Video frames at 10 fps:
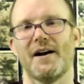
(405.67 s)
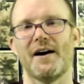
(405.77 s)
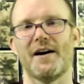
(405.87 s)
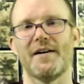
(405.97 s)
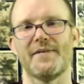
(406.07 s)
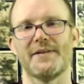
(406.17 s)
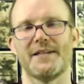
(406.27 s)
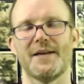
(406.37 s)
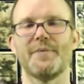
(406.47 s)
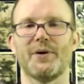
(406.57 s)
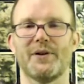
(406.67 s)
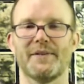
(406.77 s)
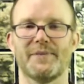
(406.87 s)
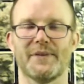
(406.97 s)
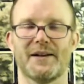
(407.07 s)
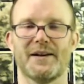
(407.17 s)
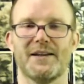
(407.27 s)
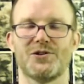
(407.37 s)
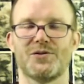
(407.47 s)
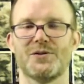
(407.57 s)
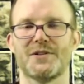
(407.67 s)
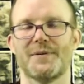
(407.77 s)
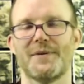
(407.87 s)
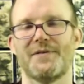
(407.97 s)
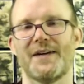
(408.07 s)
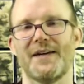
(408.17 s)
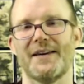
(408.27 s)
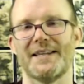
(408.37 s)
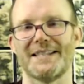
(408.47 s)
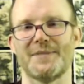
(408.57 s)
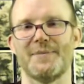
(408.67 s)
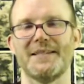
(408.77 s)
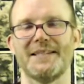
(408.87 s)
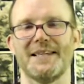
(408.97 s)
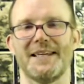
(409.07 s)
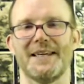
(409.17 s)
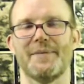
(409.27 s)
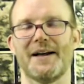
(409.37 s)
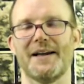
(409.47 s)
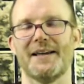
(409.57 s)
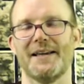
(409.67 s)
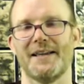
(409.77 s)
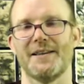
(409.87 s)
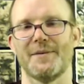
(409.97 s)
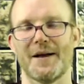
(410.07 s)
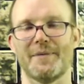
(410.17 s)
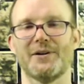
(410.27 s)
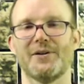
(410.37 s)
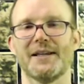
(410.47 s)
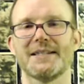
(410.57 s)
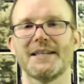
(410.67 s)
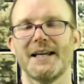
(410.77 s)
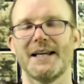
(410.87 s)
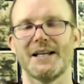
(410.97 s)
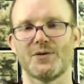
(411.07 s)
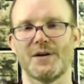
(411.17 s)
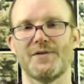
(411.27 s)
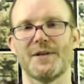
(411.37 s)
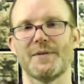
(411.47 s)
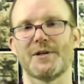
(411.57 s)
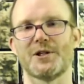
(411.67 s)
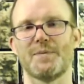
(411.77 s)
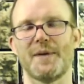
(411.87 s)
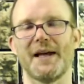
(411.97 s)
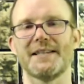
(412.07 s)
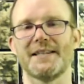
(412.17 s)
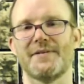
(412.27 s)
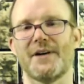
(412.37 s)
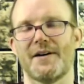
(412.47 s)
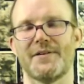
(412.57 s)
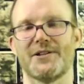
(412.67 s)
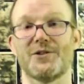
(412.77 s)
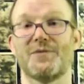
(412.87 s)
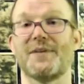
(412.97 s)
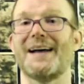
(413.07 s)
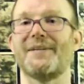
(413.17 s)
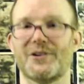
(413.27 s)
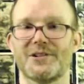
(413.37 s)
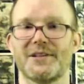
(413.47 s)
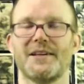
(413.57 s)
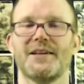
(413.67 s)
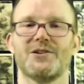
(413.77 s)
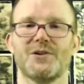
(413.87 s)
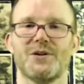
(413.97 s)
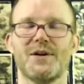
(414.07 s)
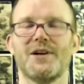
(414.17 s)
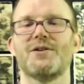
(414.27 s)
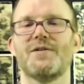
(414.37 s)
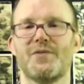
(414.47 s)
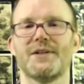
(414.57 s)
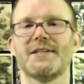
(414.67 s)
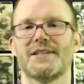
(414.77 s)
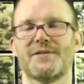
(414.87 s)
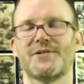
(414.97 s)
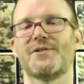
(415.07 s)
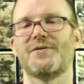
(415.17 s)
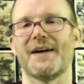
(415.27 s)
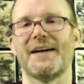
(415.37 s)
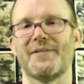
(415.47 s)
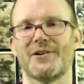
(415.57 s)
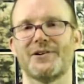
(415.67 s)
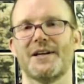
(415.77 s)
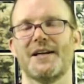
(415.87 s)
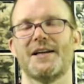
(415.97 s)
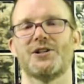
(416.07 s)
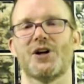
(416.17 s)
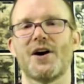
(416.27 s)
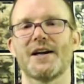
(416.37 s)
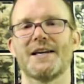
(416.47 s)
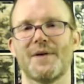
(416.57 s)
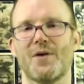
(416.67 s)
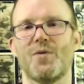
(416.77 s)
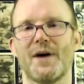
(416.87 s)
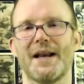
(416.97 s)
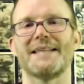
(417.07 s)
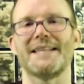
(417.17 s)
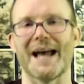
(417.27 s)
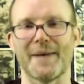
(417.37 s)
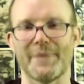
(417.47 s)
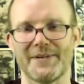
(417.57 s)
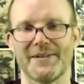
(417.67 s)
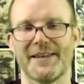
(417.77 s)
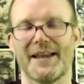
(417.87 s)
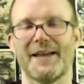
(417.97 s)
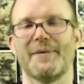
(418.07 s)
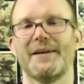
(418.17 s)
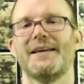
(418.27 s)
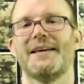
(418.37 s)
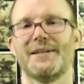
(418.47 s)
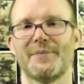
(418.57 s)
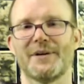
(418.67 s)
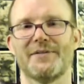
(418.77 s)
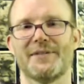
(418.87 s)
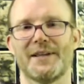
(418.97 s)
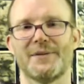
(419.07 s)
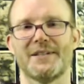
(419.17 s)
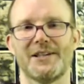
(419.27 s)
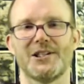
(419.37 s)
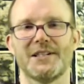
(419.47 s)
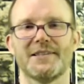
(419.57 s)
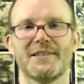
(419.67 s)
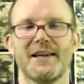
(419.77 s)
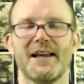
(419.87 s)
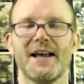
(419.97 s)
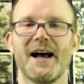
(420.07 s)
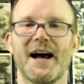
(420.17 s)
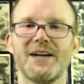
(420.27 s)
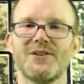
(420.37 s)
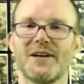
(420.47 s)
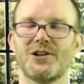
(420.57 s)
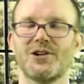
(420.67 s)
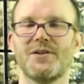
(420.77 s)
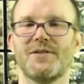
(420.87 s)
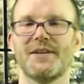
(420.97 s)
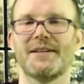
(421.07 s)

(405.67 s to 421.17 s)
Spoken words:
of the temple in Jerusalem in 586 BCE by the Babylonians. It's written from the perspective of the survivors. So you hear the voices of survivors talking about what has happened to them in the book of Lamentations. I try to show that